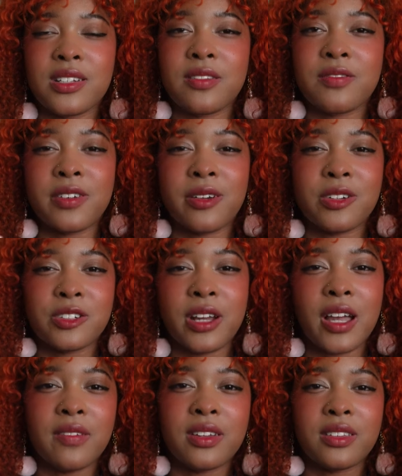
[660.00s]
to funnel
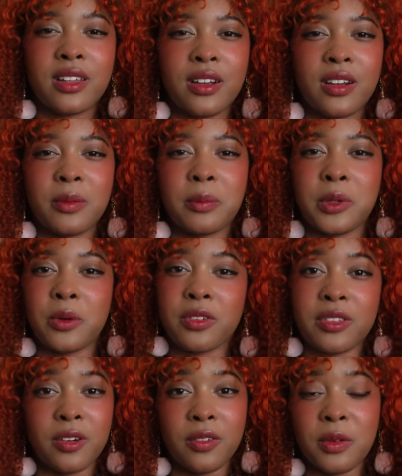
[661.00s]
traffic there
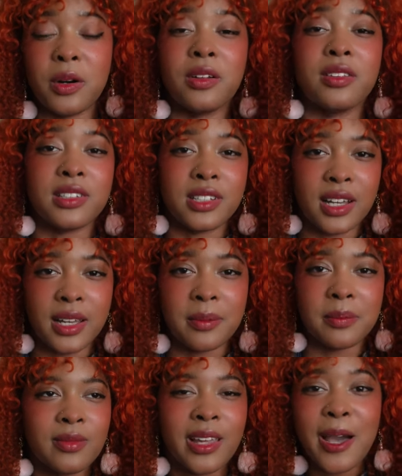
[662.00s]
yourself all the
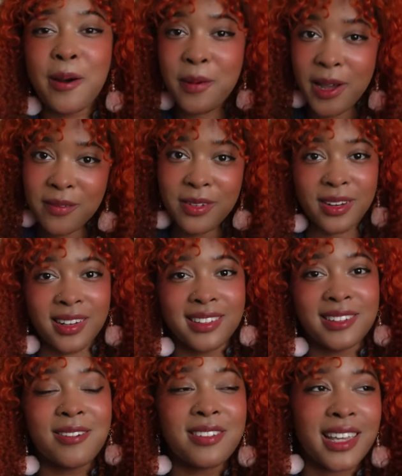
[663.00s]
time.
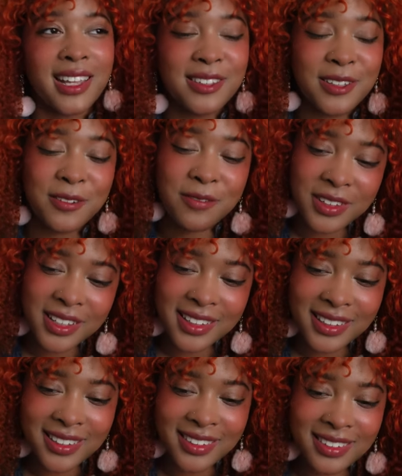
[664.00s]
However, those Etsy
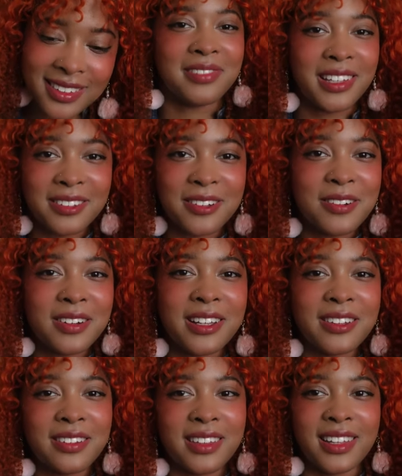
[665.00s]
fees, that's a whole
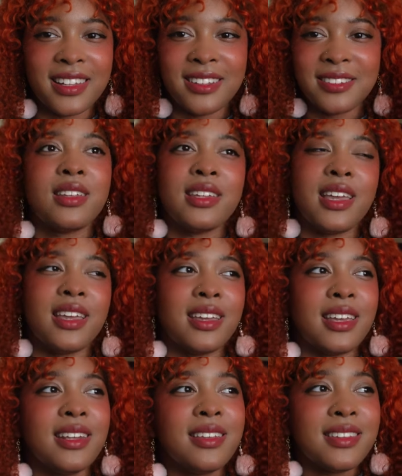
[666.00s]
other thing.
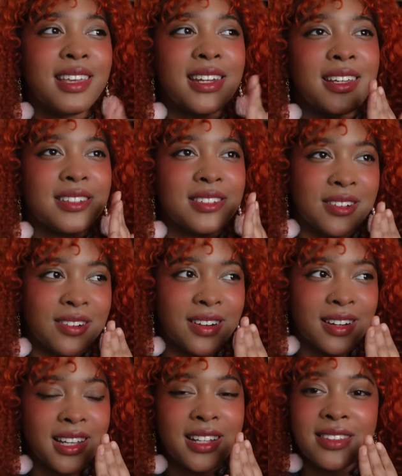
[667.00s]
Dang, it is getting
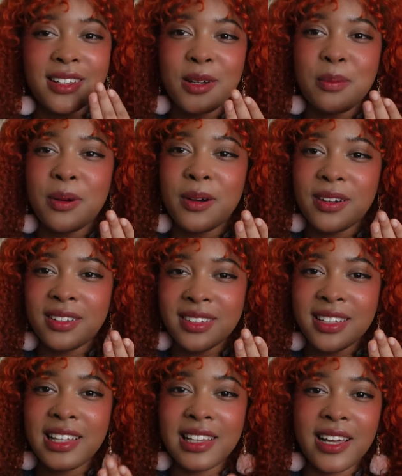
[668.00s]
dark. It's like a
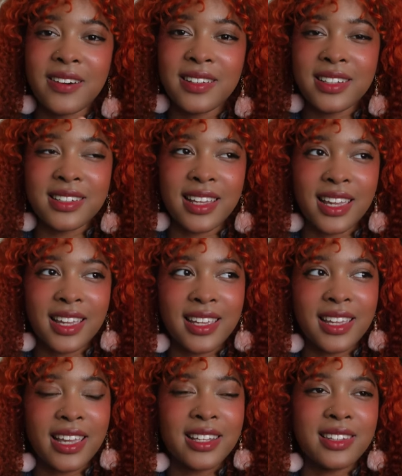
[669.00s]
partly cloudy
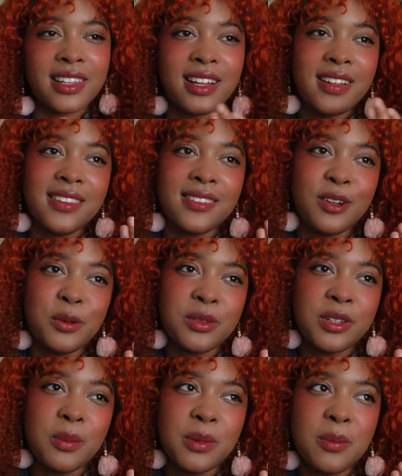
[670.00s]
day and like I thought it
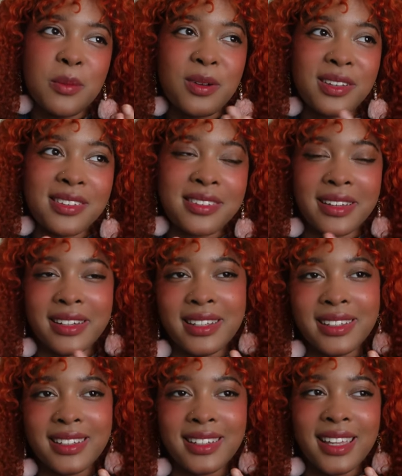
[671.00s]
was gonna be more
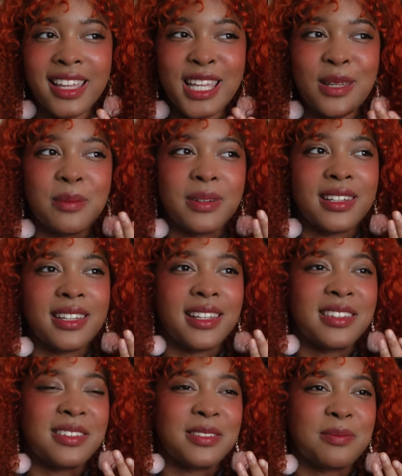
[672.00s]
sunny, but
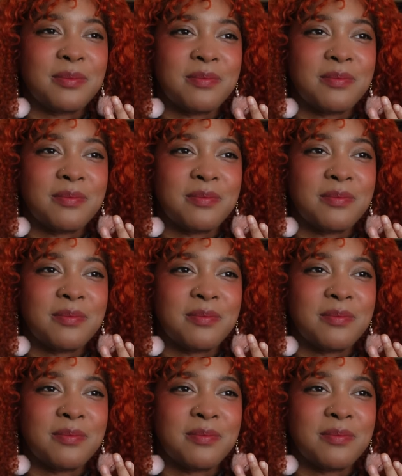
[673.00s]
it's